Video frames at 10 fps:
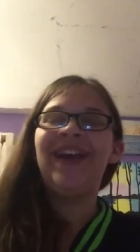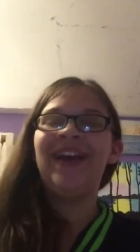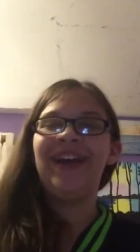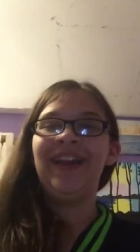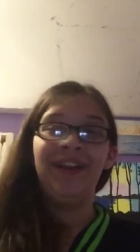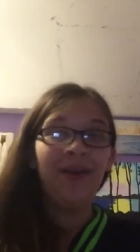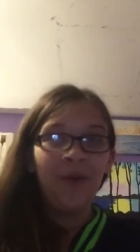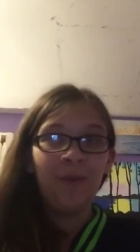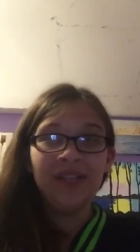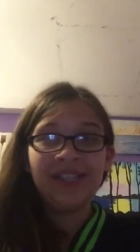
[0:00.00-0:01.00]
And
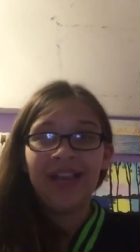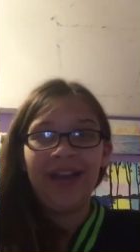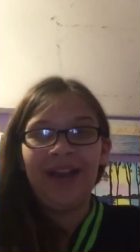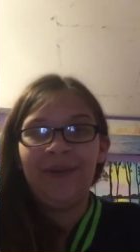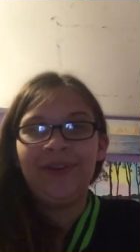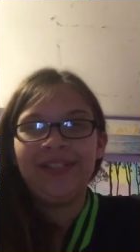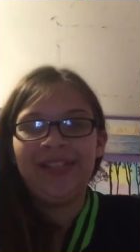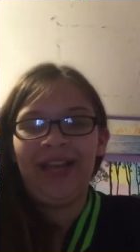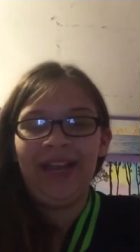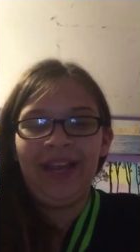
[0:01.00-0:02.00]
once again, I was
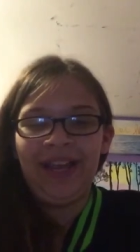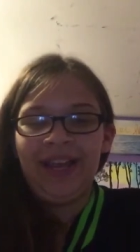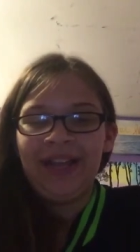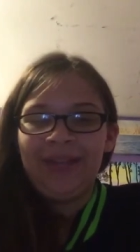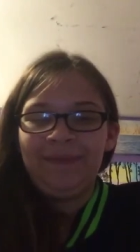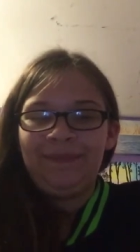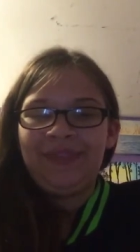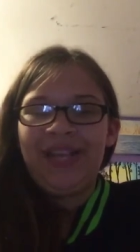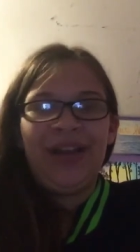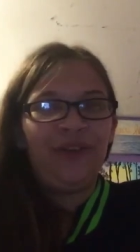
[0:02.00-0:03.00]
like
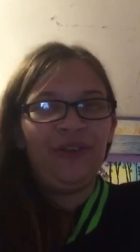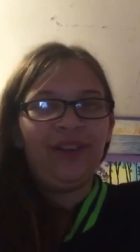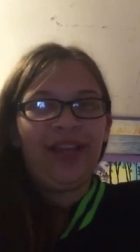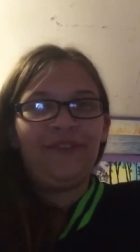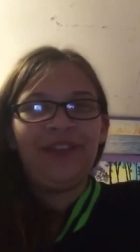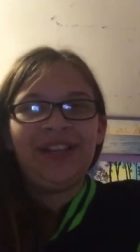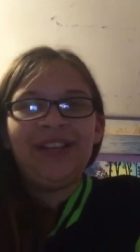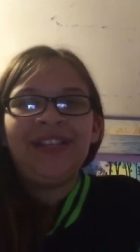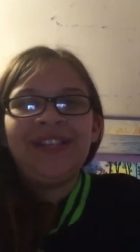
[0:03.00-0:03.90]
10 or 11,